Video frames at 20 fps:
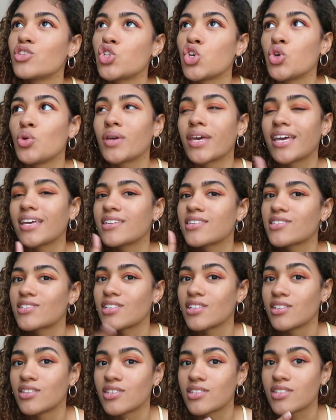to
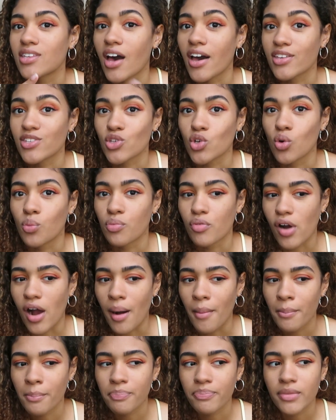Kingston's high school
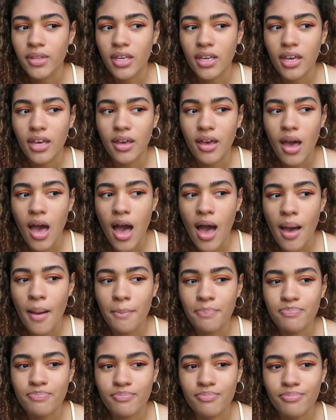prom.
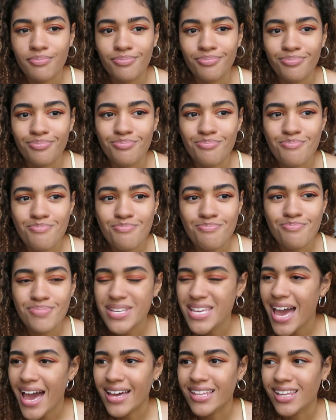Um,
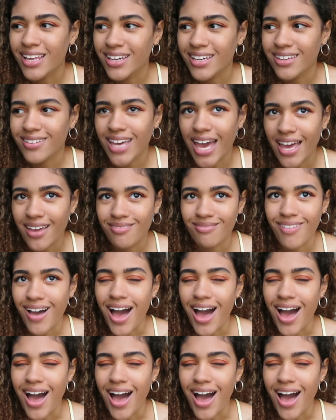but yeah, like, Ke